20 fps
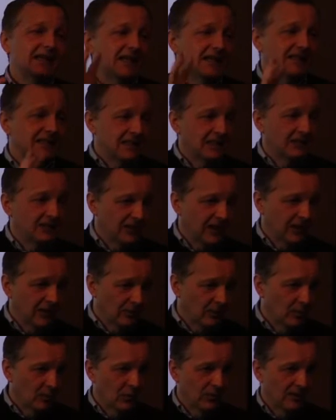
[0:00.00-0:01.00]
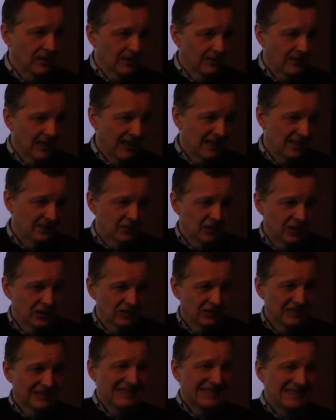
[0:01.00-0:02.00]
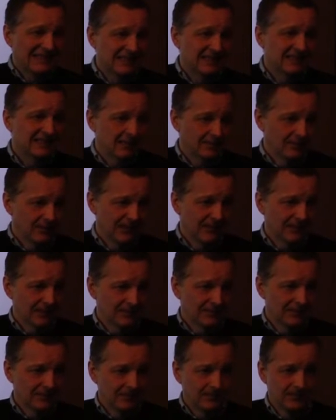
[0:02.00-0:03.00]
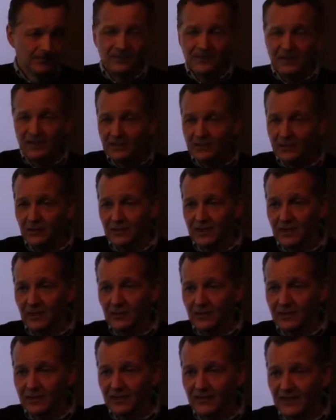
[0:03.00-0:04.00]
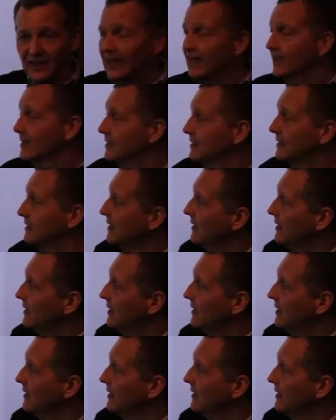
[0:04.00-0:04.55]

until the final report on a past project is submitted. So be aware of that.